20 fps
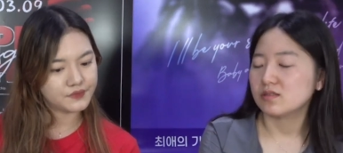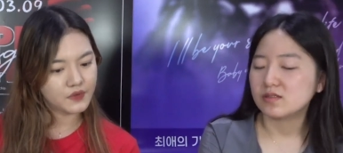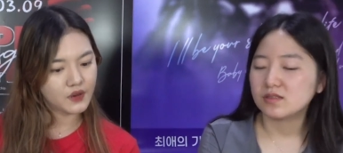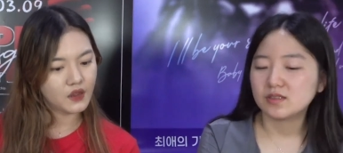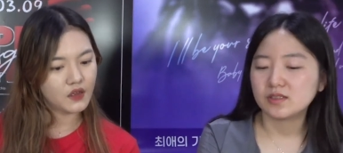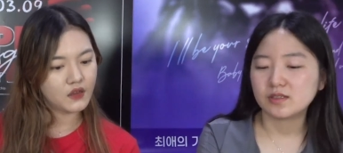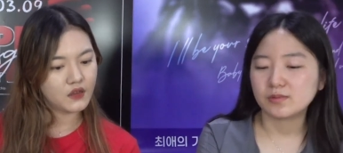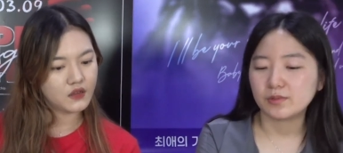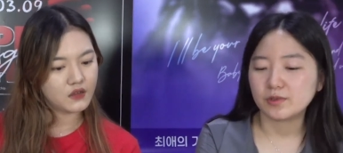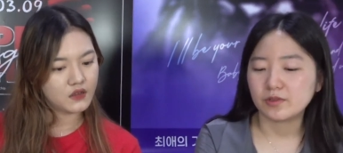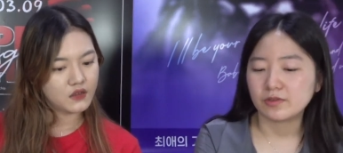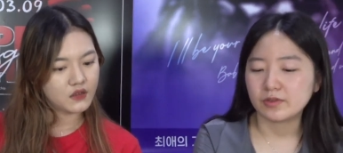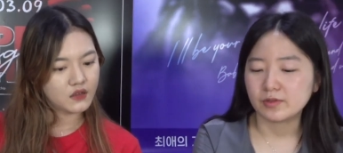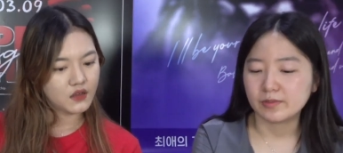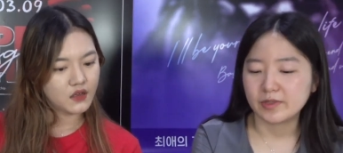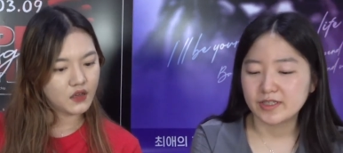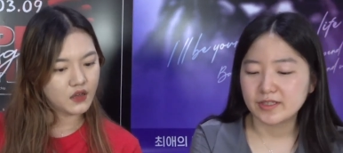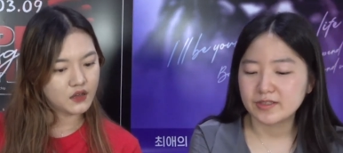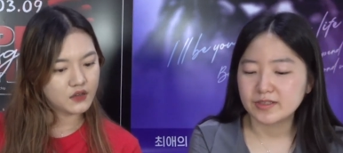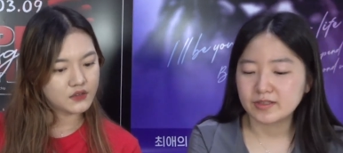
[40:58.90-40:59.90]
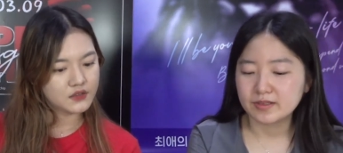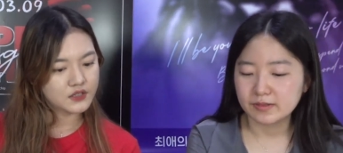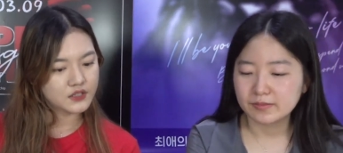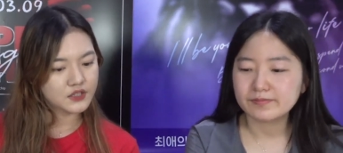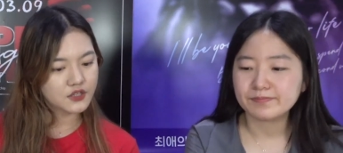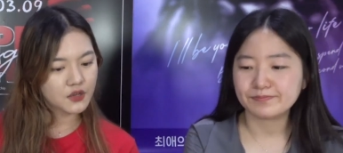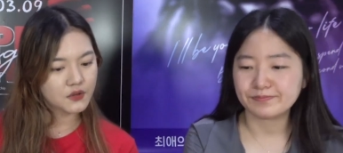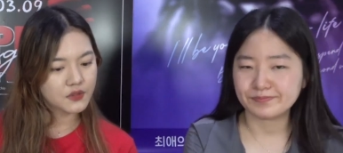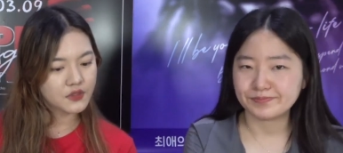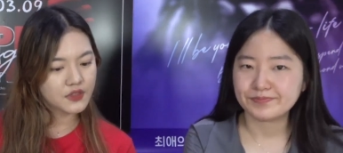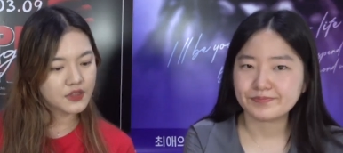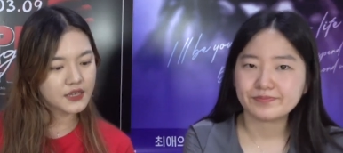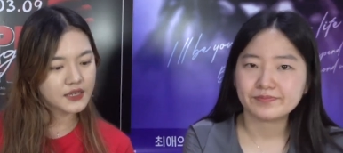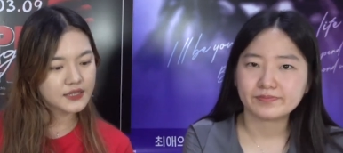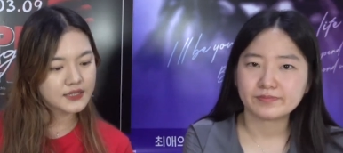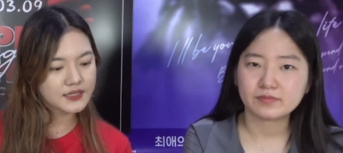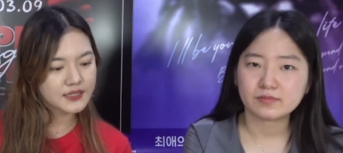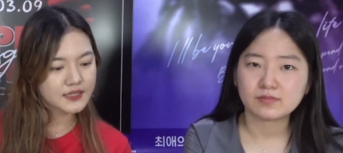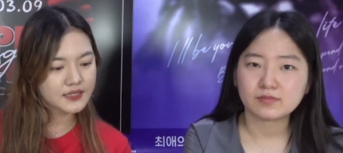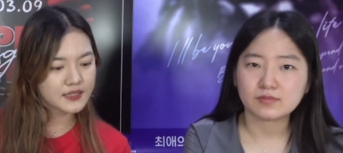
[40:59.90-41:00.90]
Speaker 1: It's a beautiful place. Yeah. So
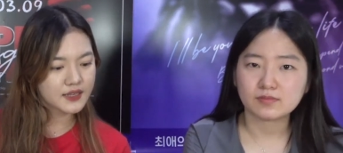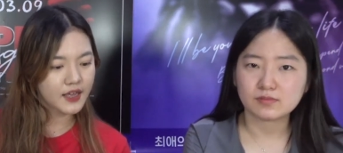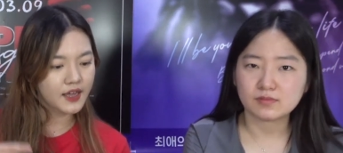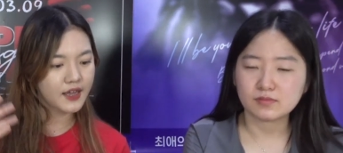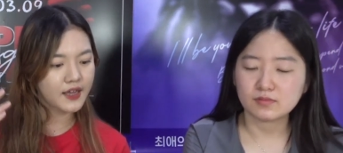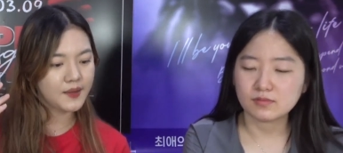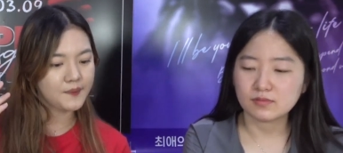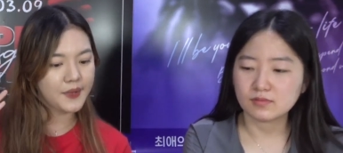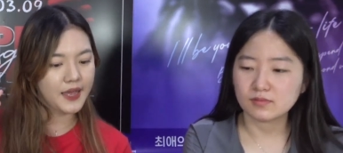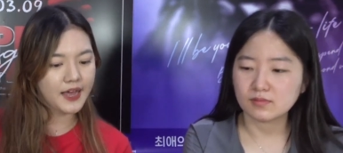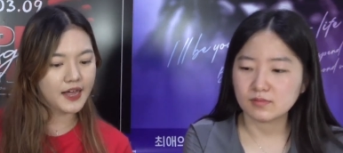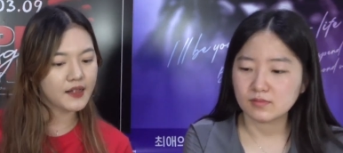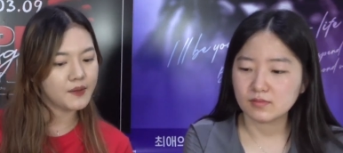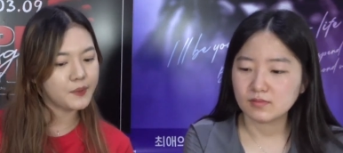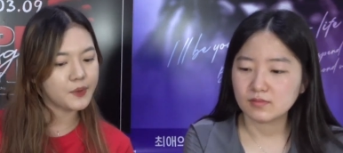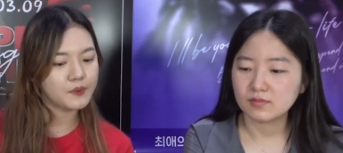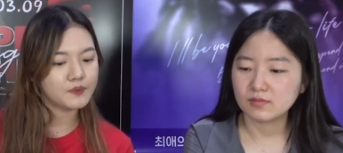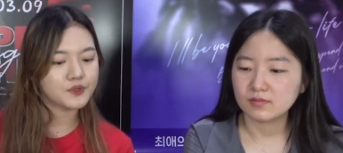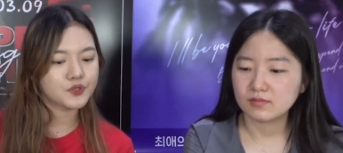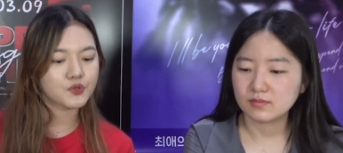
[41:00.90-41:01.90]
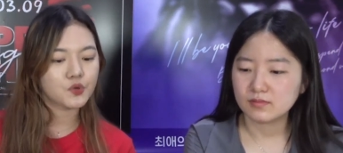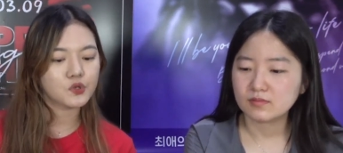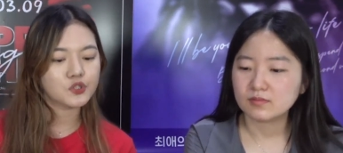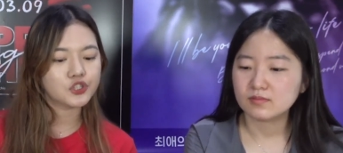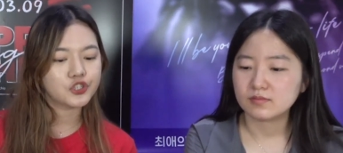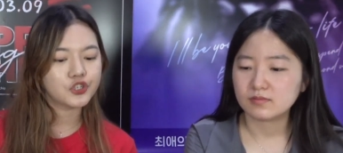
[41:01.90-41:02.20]
this album sold